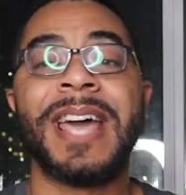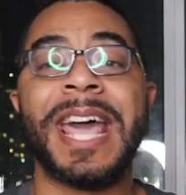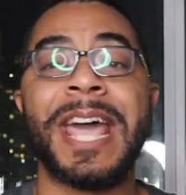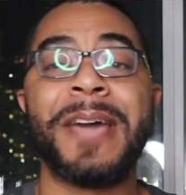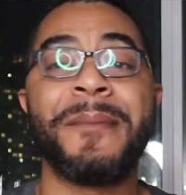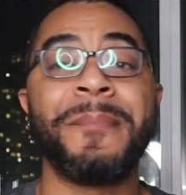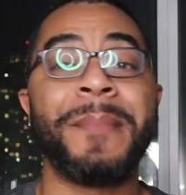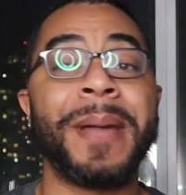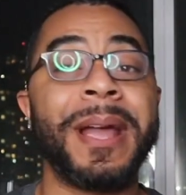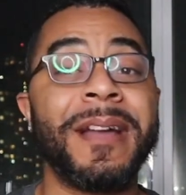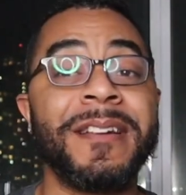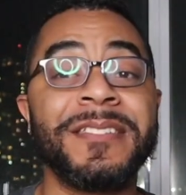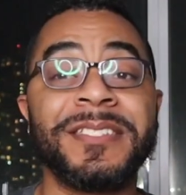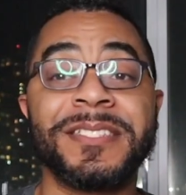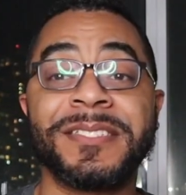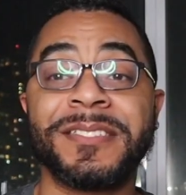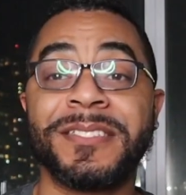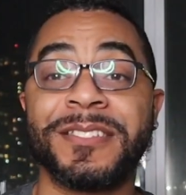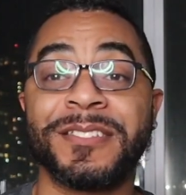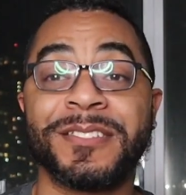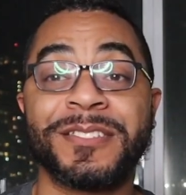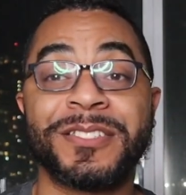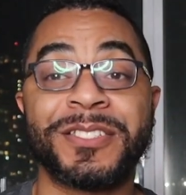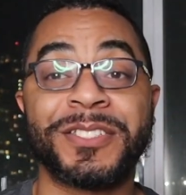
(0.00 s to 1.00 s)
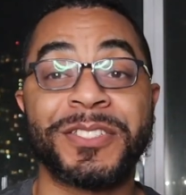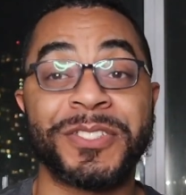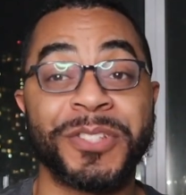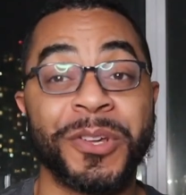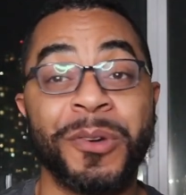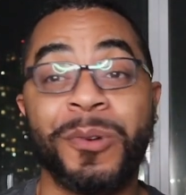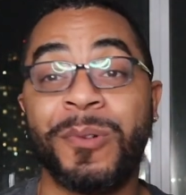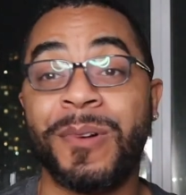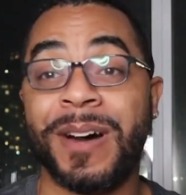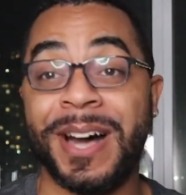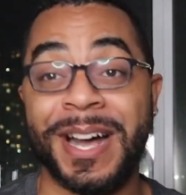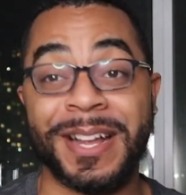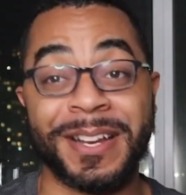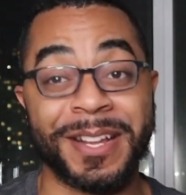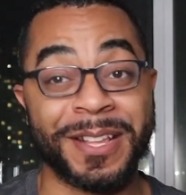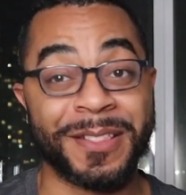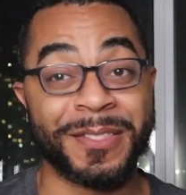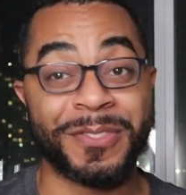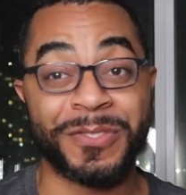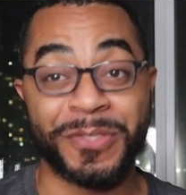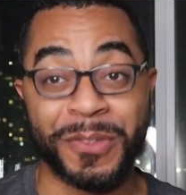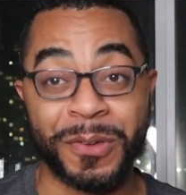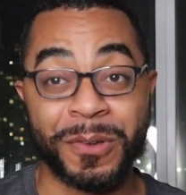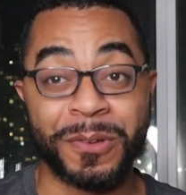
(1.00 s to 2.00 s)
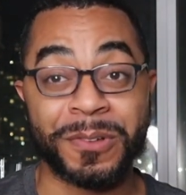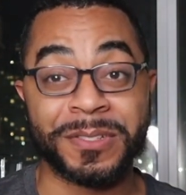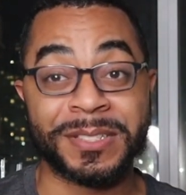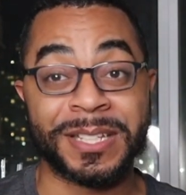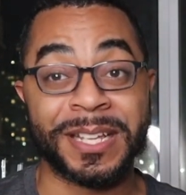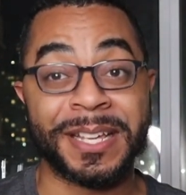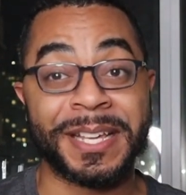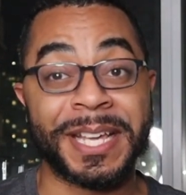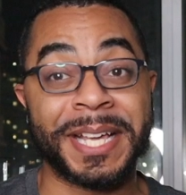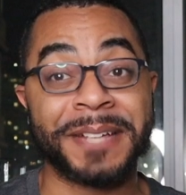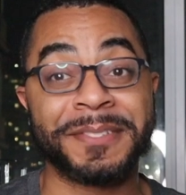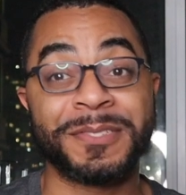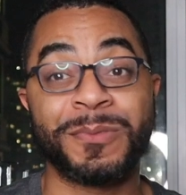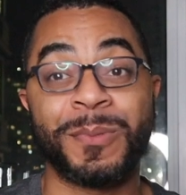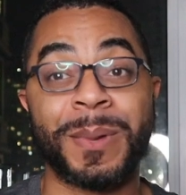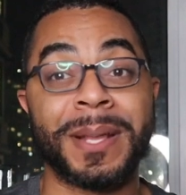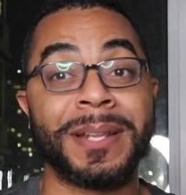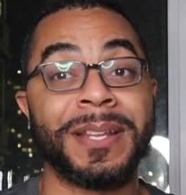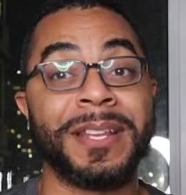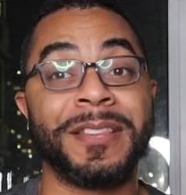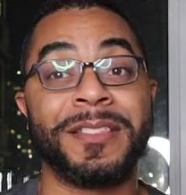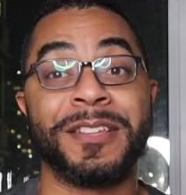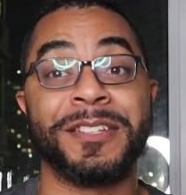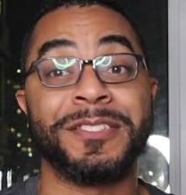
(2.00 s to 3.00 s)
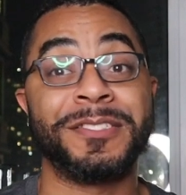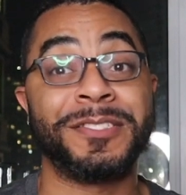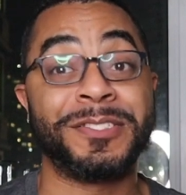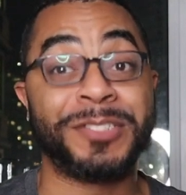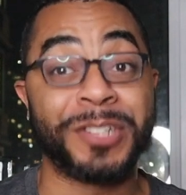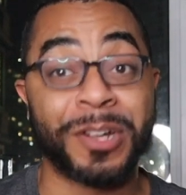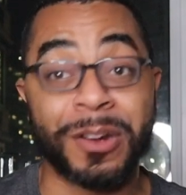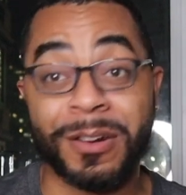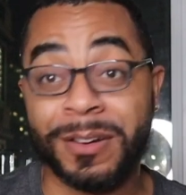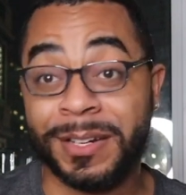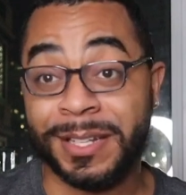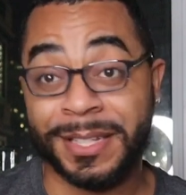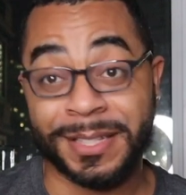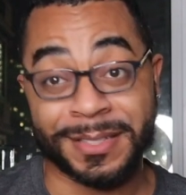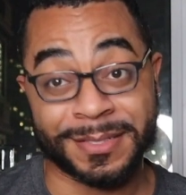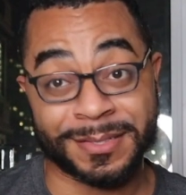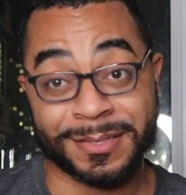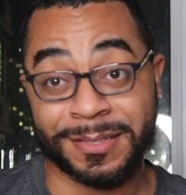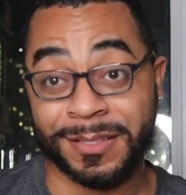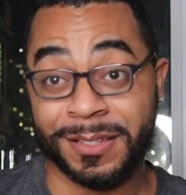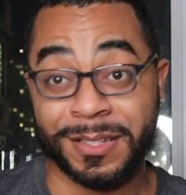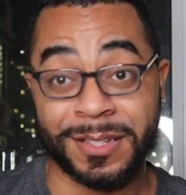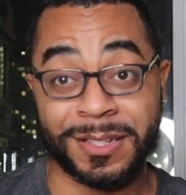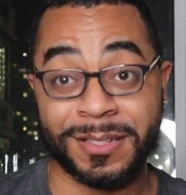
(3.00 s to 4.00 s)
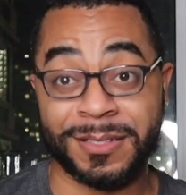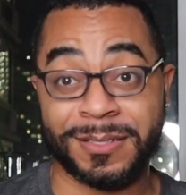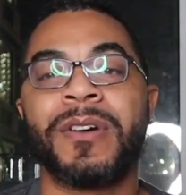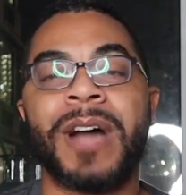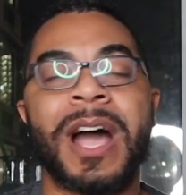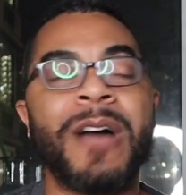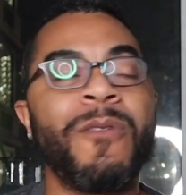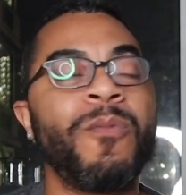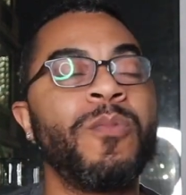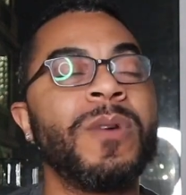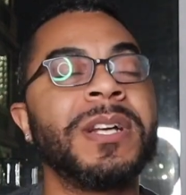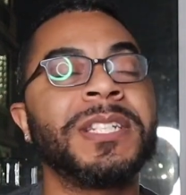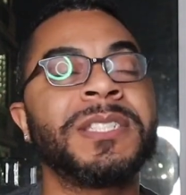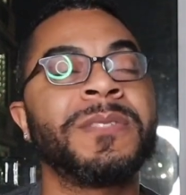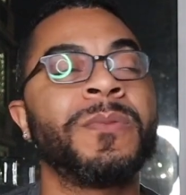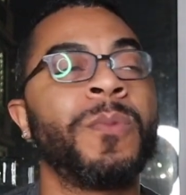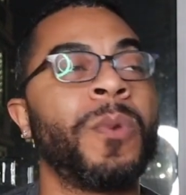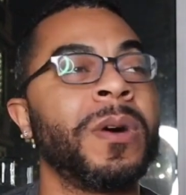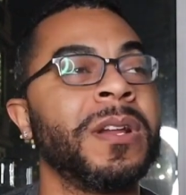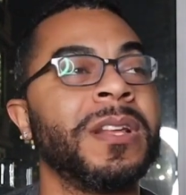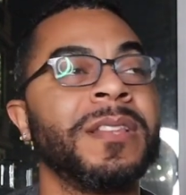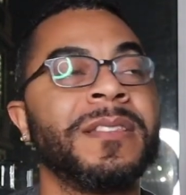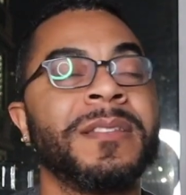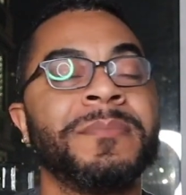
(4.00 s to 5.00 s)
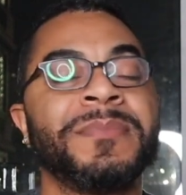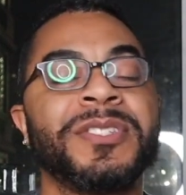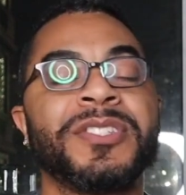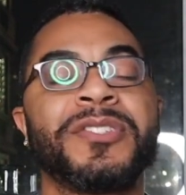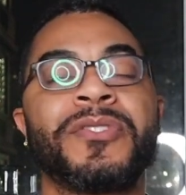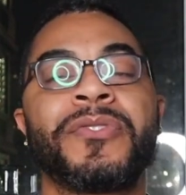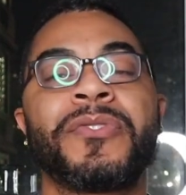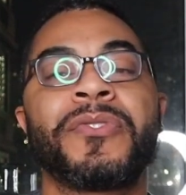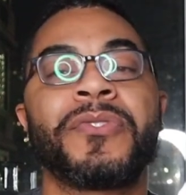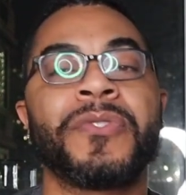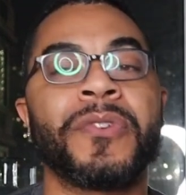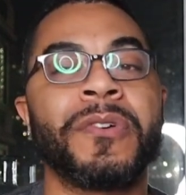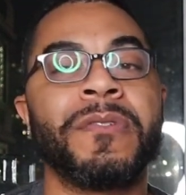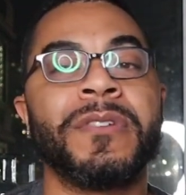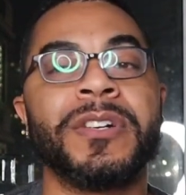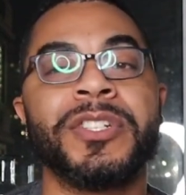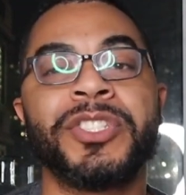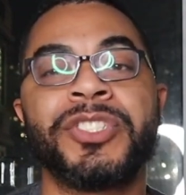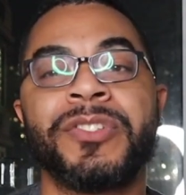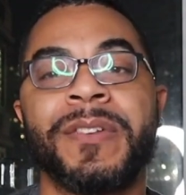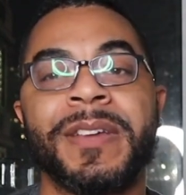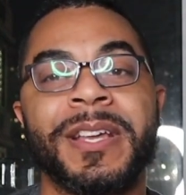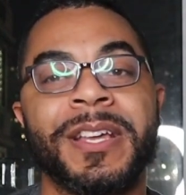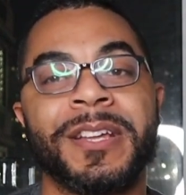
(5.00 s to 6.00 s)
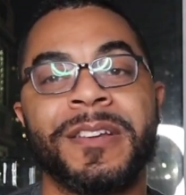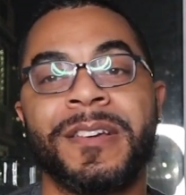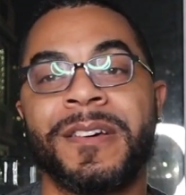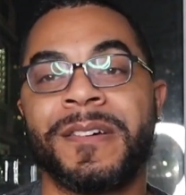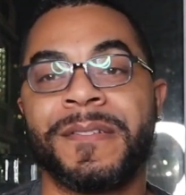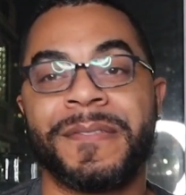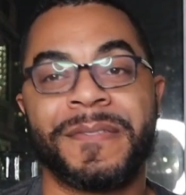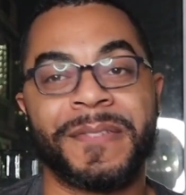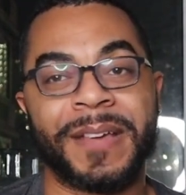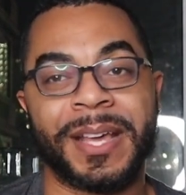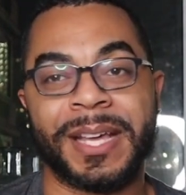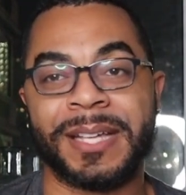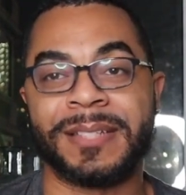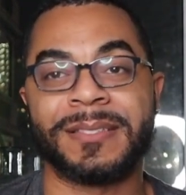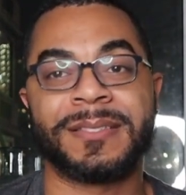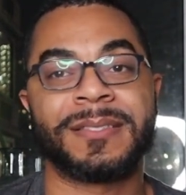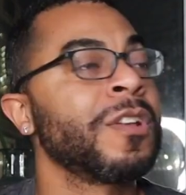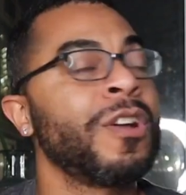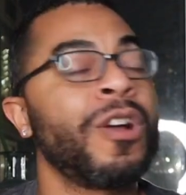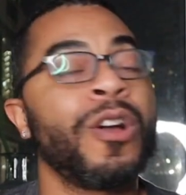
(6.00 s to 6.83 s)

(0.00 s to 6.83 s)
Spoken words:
And Mary just looks so unenthused and gives Whitney the dirtiest look. I wish one of them just throw a drink in her face.